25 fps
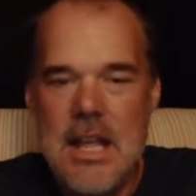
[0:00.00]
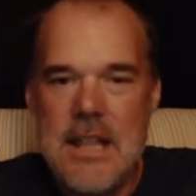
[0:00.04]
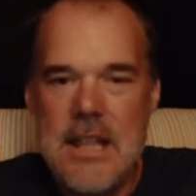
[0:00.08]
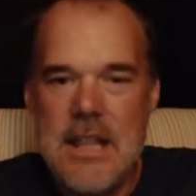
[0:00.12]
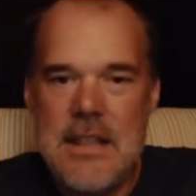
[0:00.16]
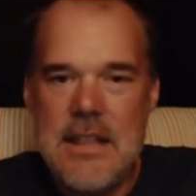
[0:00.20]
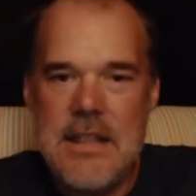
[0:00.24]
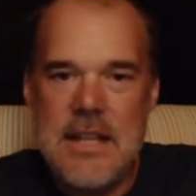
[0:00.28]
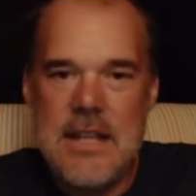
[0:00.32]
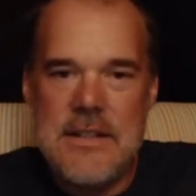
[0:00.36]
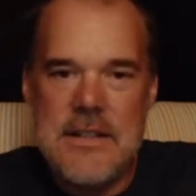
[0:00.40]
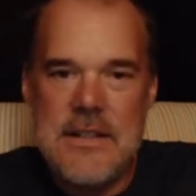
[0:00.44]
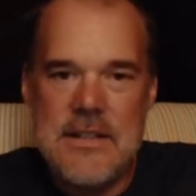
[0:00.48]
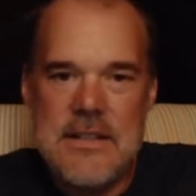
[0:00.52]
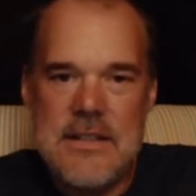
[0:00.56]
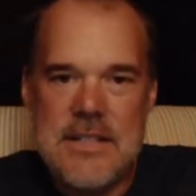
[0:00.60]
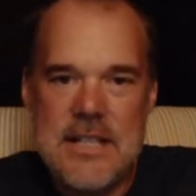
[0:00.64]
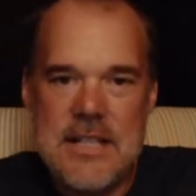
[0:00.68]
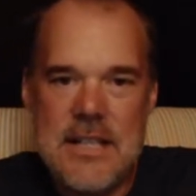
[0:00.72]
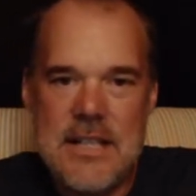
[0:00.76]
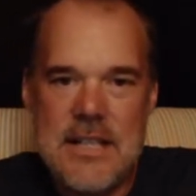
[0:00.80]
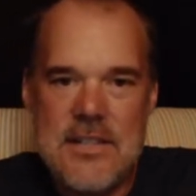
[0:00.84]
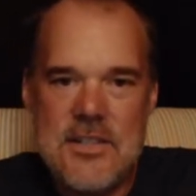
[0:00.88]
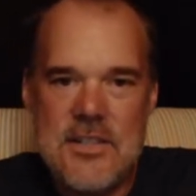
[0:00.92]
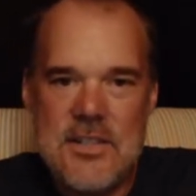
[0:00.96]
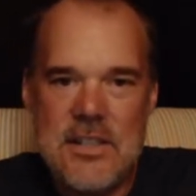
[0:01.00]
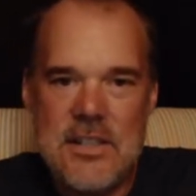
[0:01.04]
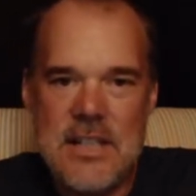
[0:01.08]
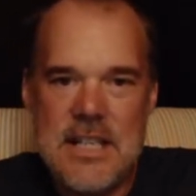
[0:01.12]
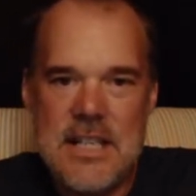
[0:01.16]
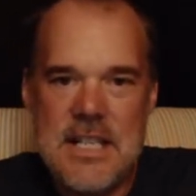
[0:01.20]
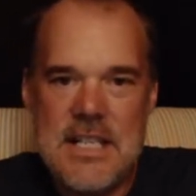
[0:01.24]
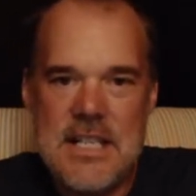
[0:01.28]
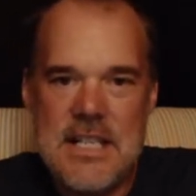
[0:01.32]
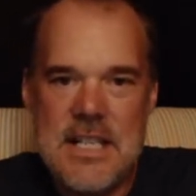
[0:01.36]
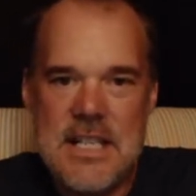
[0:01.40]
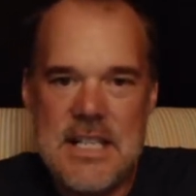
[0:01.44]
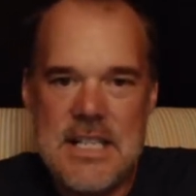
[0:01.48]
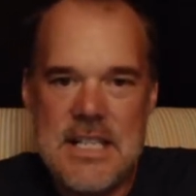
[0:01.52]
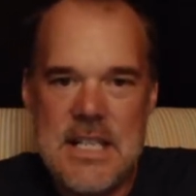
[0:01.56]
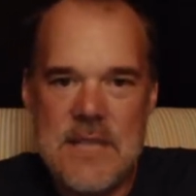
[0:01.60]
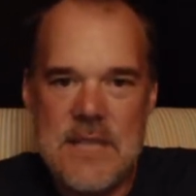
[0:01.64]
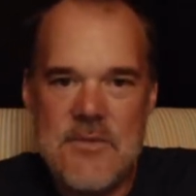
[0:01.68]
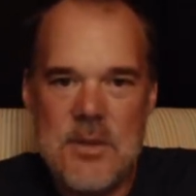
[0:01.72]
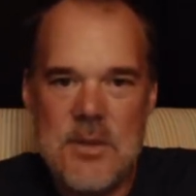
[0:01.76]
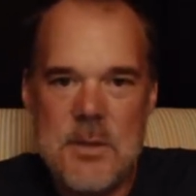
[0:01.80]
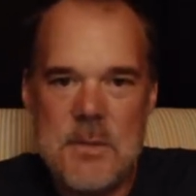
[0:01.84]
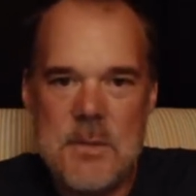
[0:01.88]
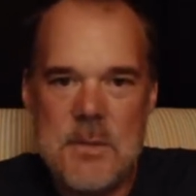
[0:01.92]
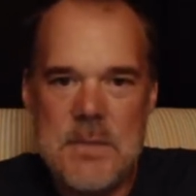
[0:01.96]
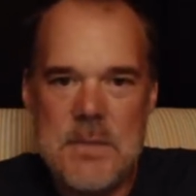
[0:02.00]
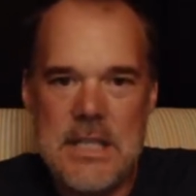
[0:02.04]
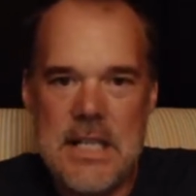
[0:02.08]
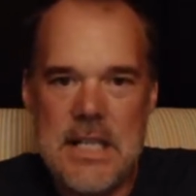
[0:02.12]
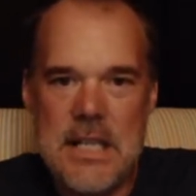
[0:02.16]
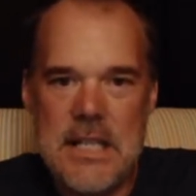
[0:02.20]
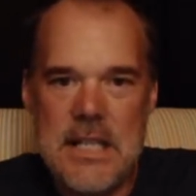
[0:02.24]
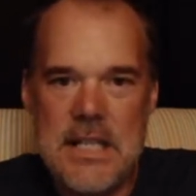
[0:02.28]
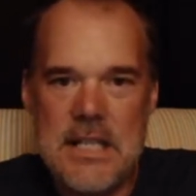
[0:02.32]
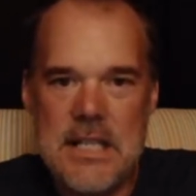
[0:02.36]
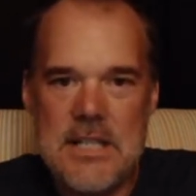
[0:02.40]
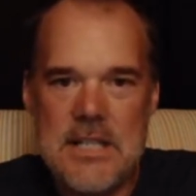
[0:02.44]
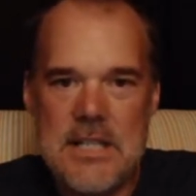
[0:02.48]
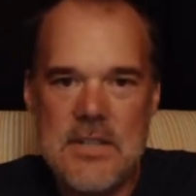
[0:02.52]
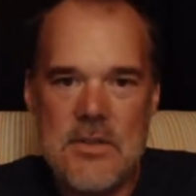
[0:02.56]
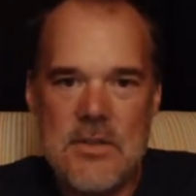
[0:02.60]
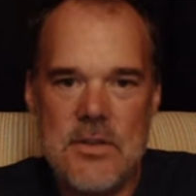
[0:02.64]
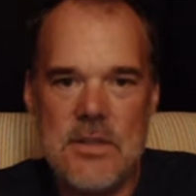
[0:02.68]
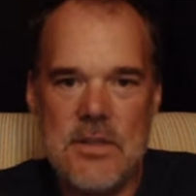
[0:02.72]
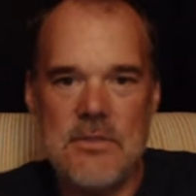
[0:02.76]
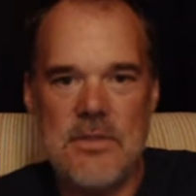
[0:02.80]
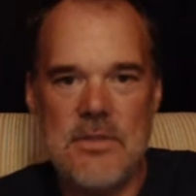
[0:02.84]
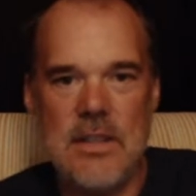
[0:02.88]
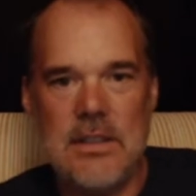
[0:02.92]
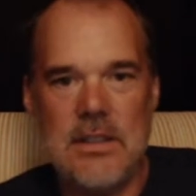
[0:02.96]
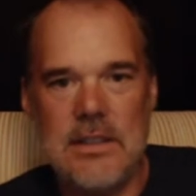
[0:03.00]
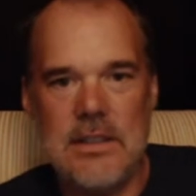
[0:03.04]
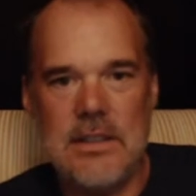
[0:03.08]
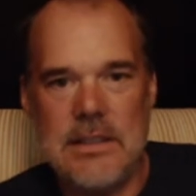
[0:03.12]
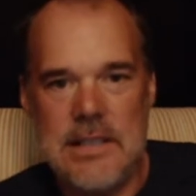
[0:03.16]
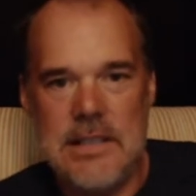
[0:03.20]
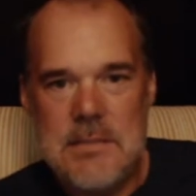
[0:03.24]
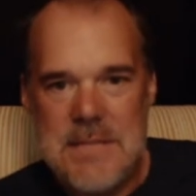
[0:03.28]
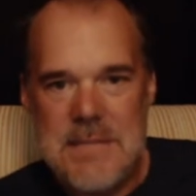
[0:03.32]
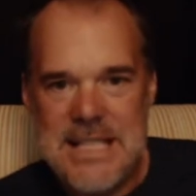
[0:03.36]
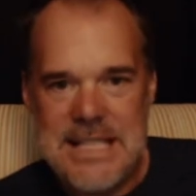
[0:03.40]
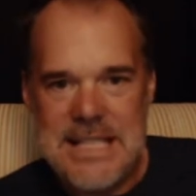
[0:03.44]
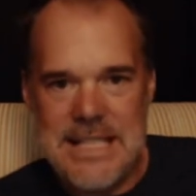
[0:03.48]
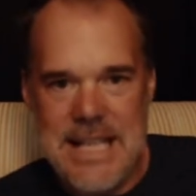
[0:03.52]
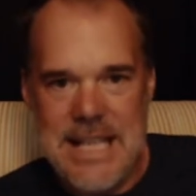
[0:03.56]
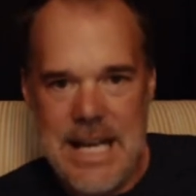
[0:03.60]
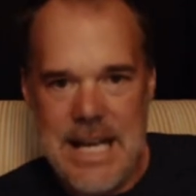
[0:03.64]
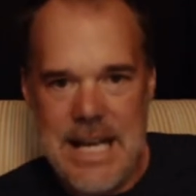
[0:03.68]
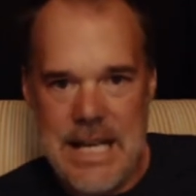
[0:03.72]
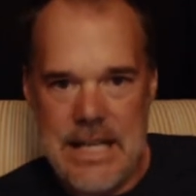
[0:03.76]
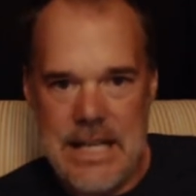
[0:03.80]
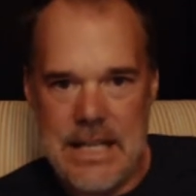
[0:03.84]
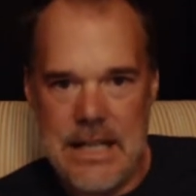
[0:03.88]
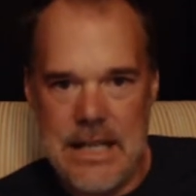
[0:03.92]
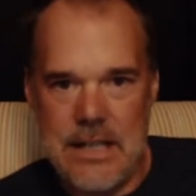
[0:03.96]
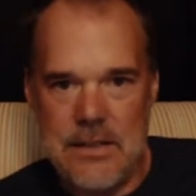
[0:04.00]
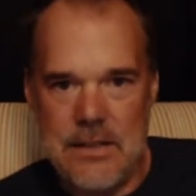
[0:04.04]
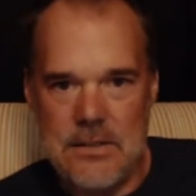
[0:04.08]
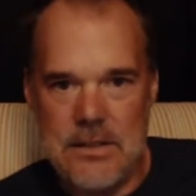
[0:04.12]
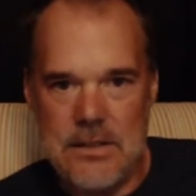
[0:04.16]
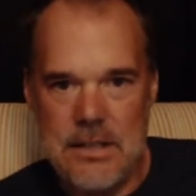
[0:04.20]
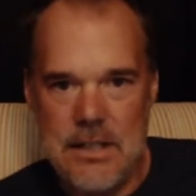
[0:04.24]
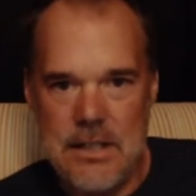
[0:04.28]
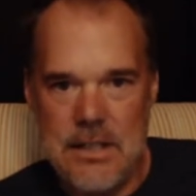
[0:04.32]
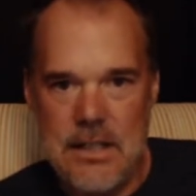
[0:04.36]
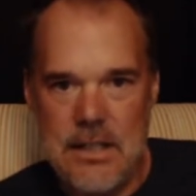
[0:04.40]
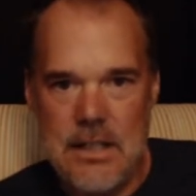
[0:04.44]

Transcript: that they're essentially, as I said from the beginning, a sort of limited hangout.